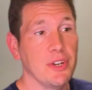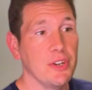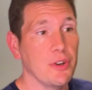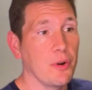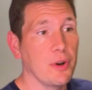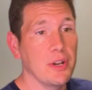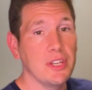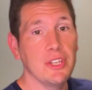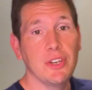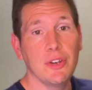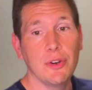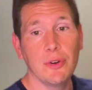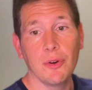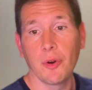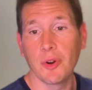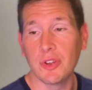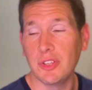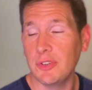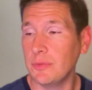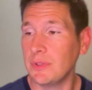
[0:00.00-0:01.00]
annoy you,
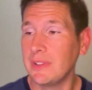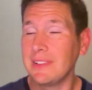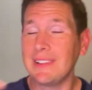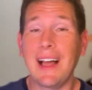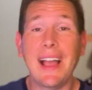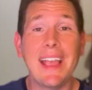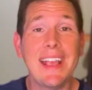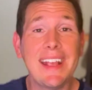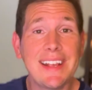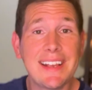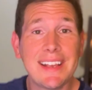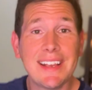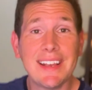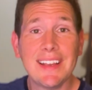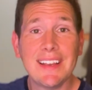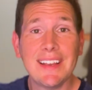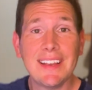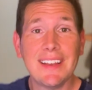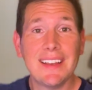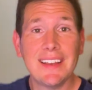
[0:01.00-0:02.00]
or you like,
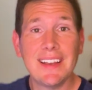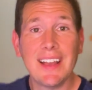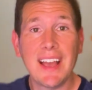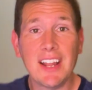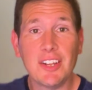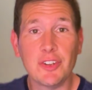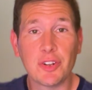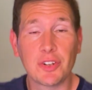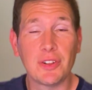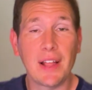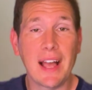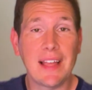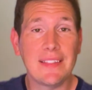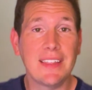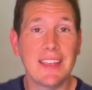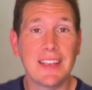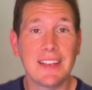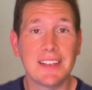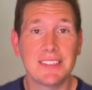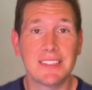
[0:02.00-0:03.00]
and you're glad
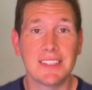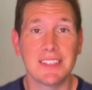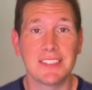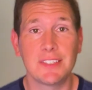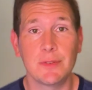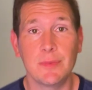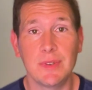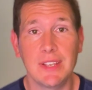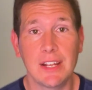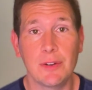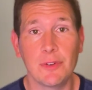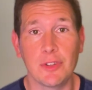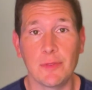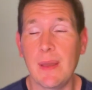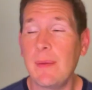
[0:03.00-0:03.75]
they exist to begin with.